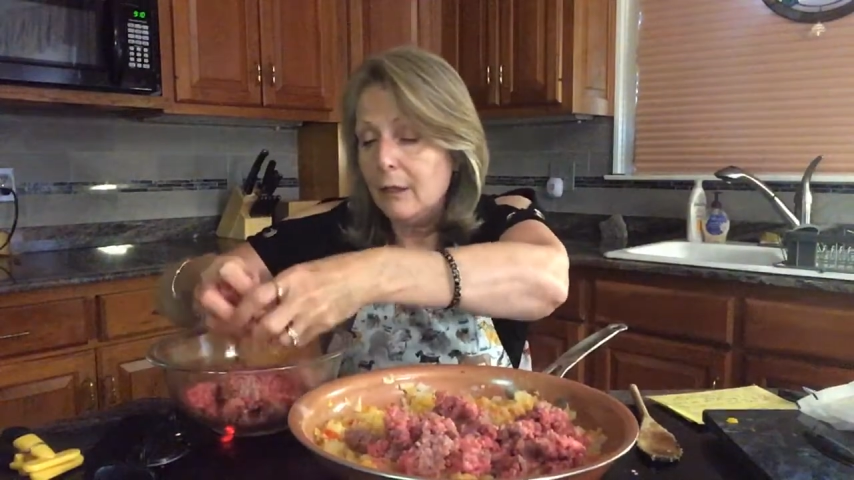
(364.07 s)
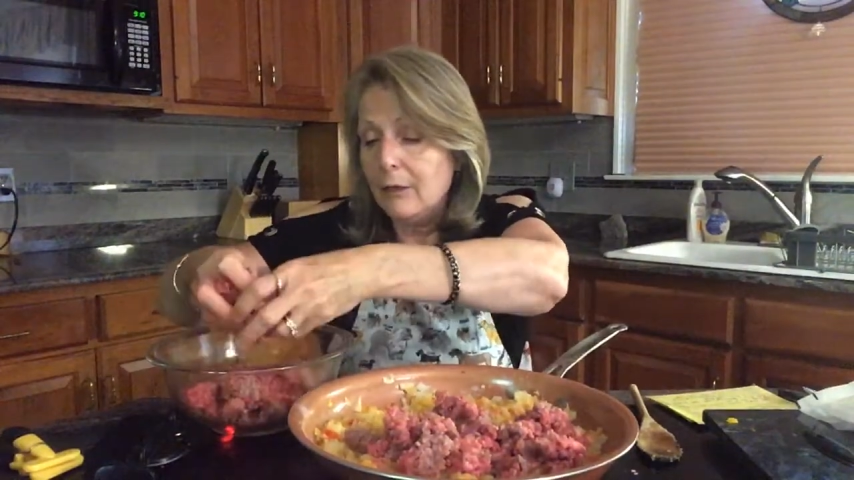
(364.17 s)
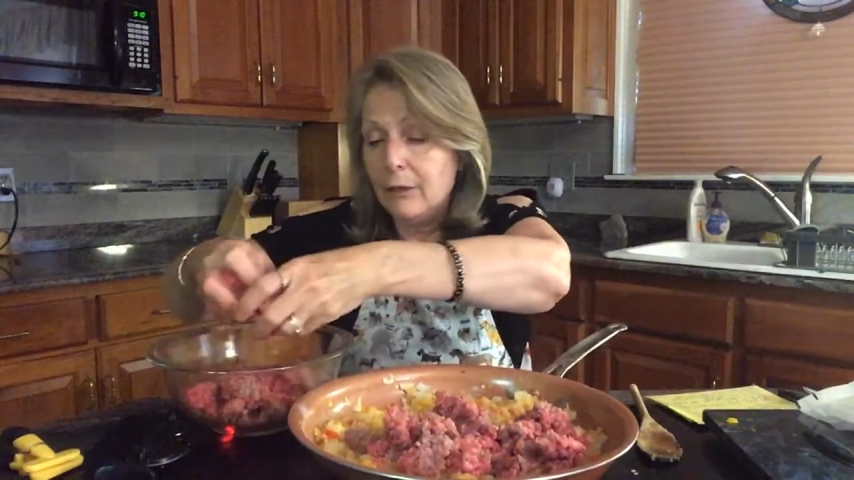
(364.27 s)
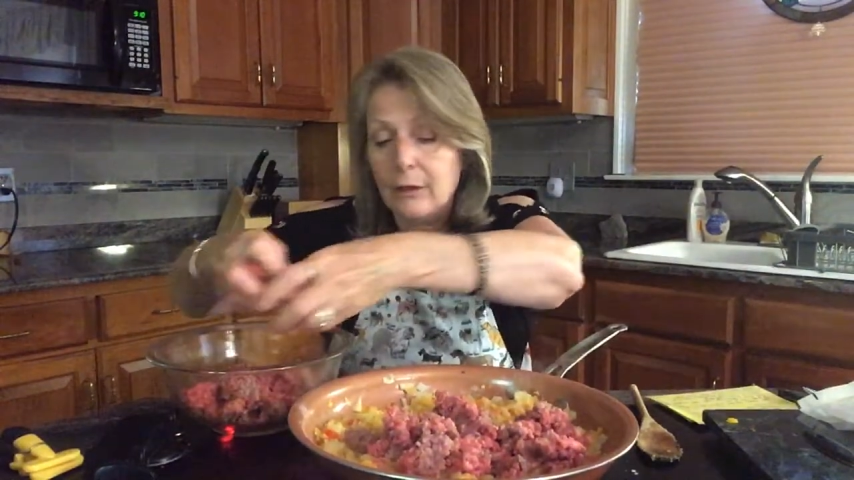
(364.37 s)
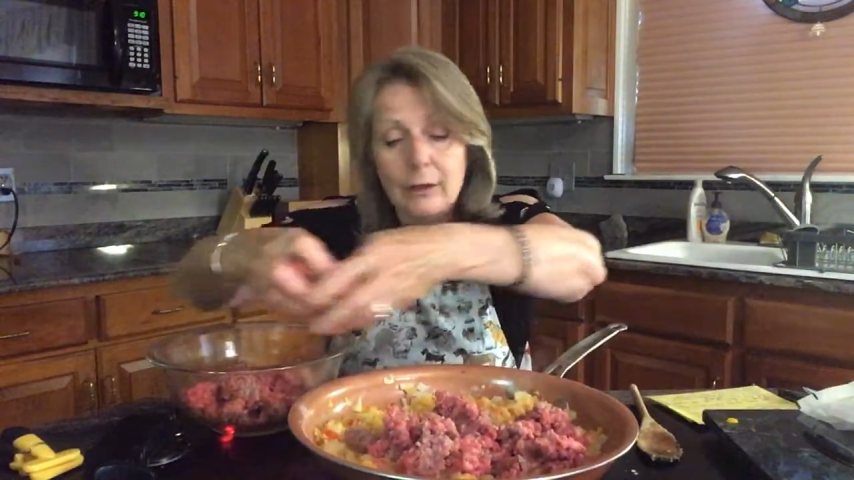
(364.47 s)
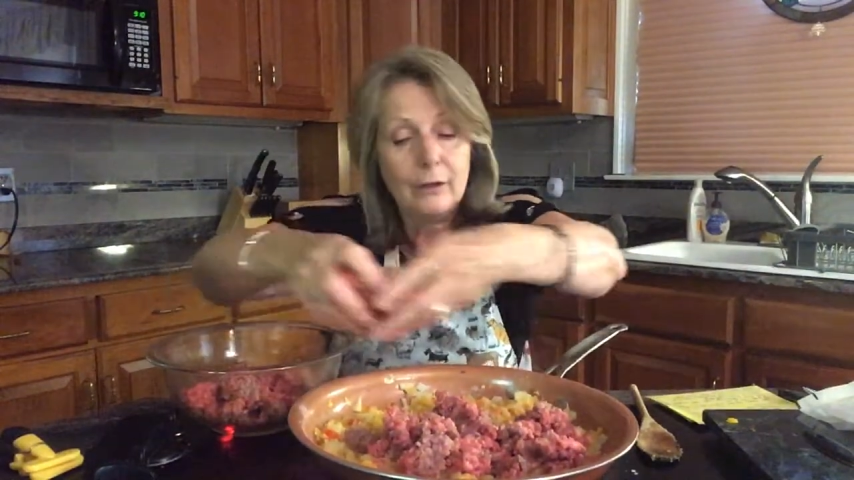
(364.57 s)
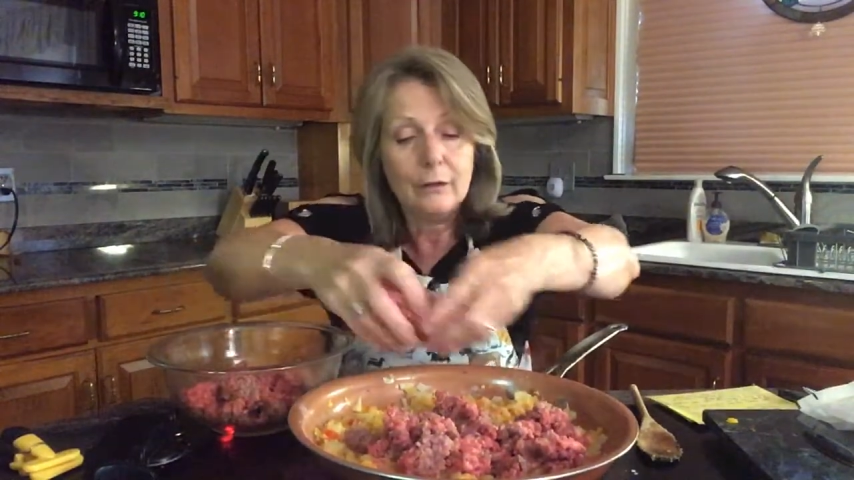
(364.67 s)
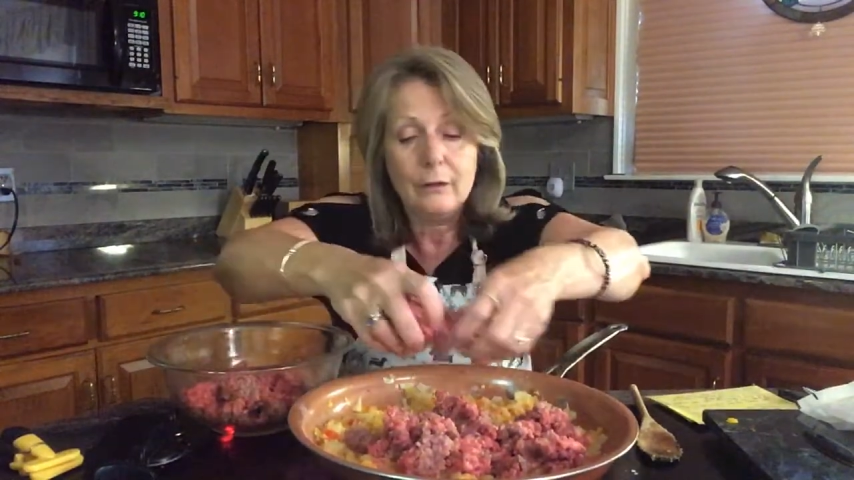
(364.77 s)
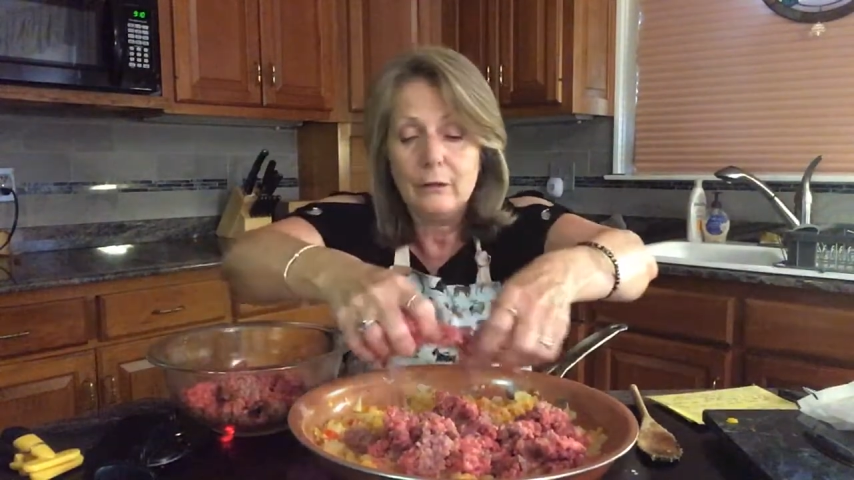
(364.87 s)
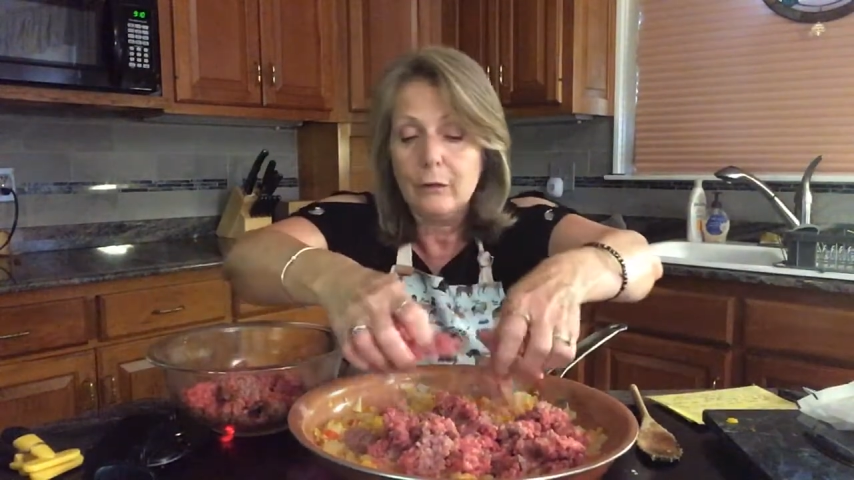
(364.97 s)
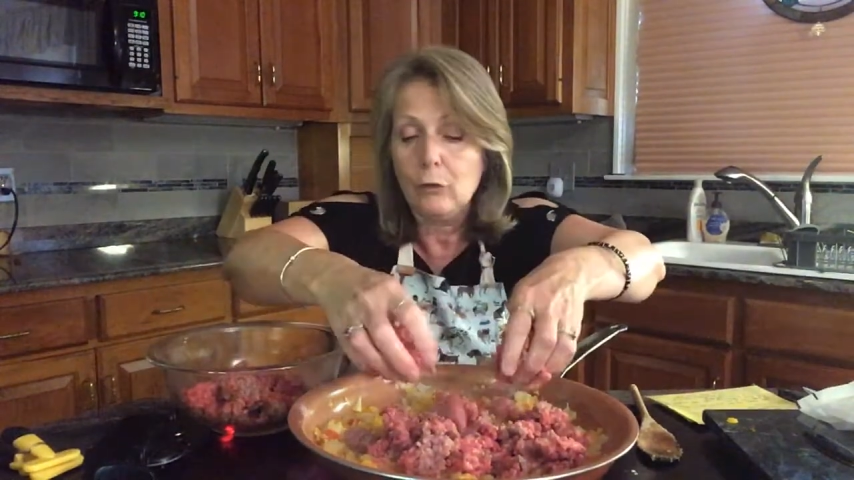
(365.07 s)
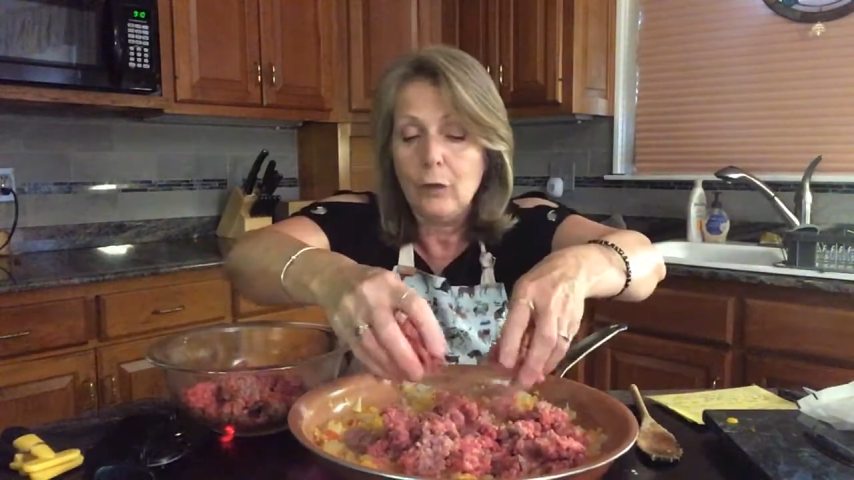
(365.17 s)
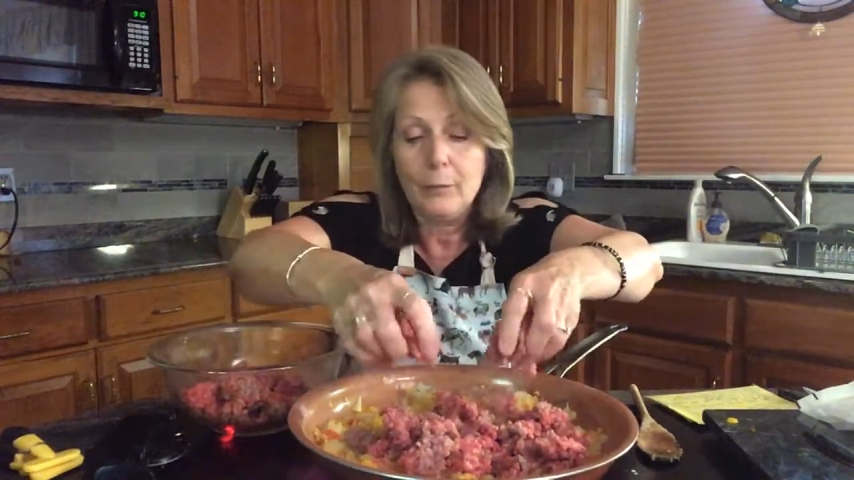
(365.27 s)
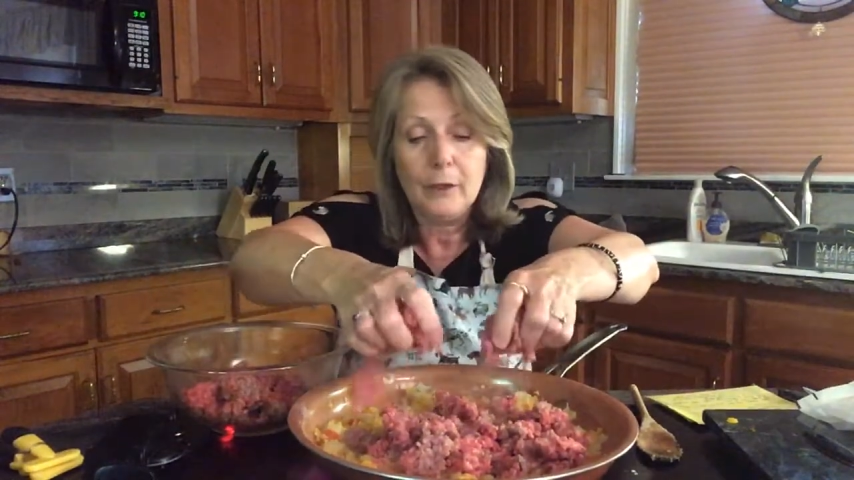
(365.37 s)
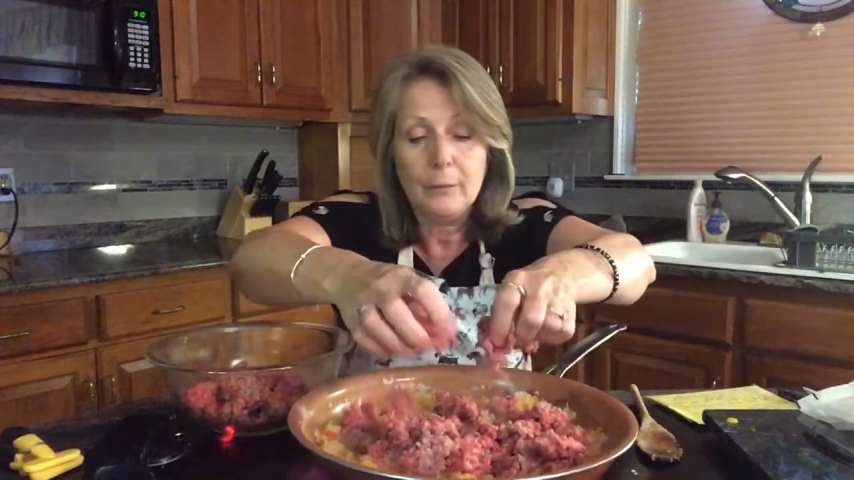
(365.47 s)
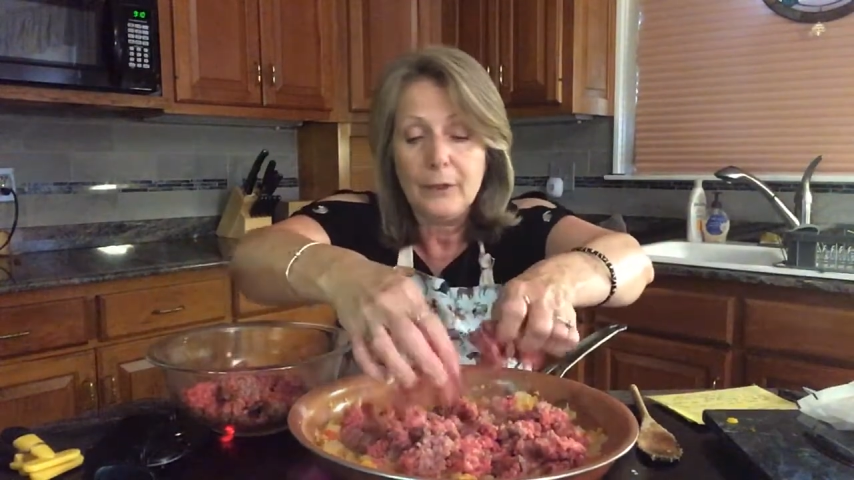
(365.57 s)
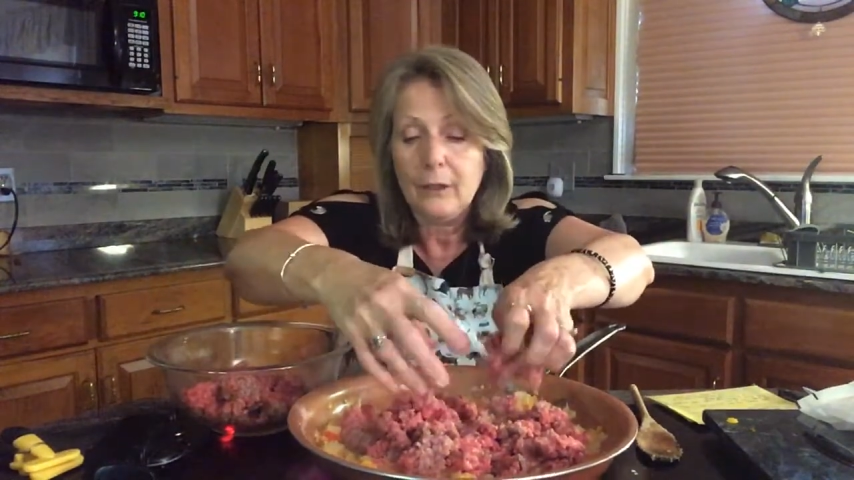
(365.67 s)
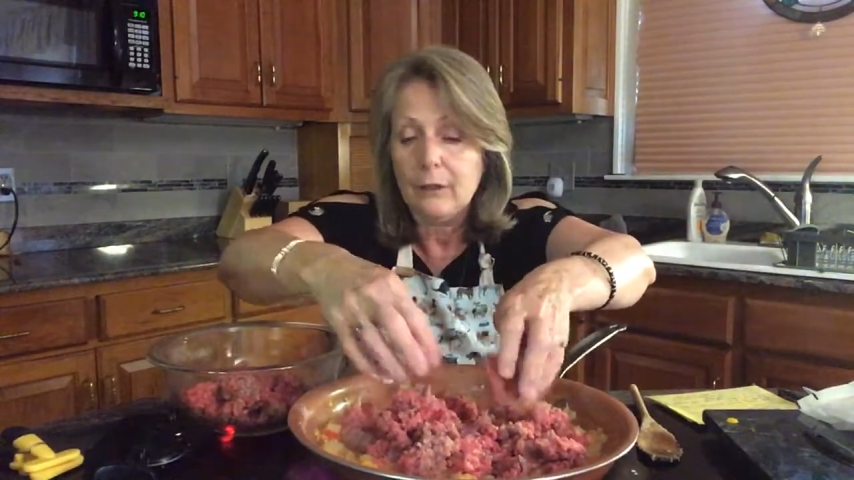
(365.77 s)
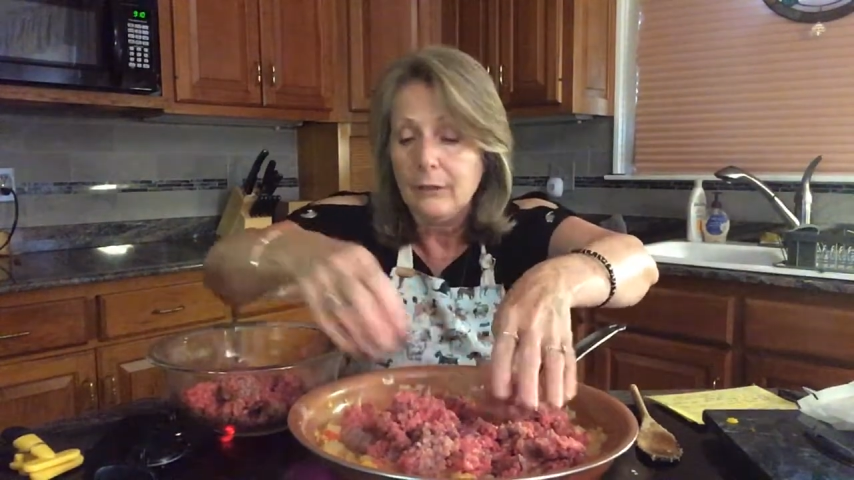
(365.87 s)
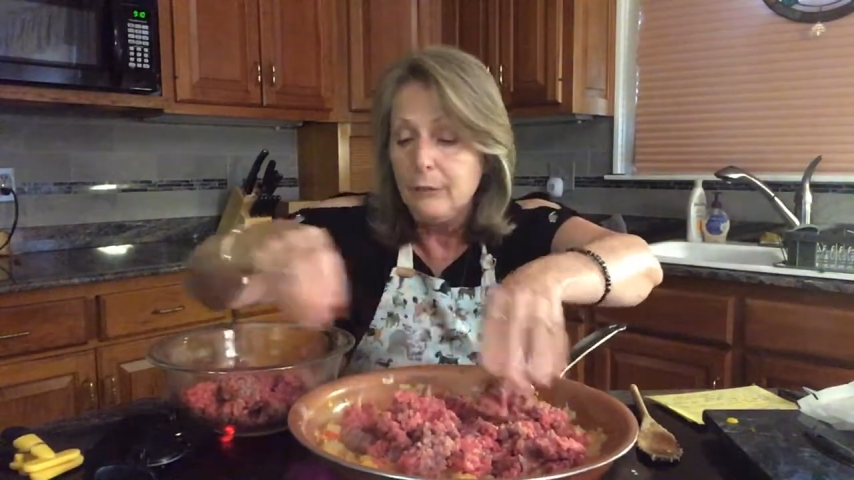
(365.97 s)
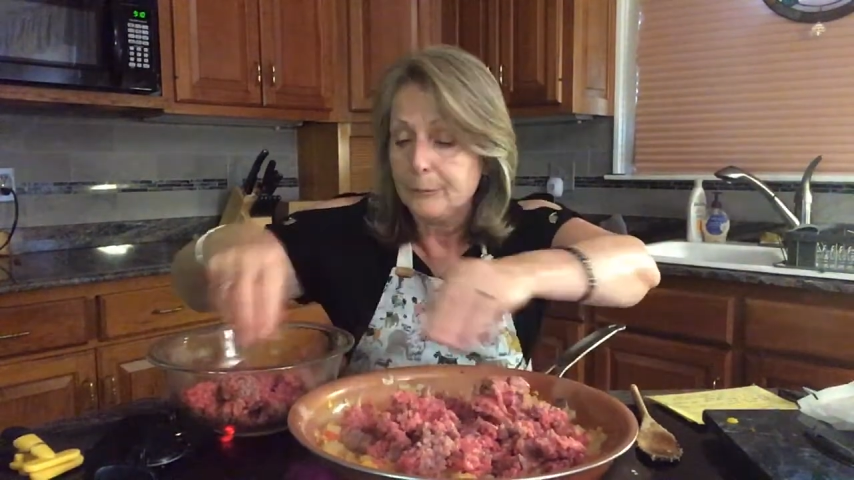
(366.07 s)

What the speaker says: you're going to crumble it because,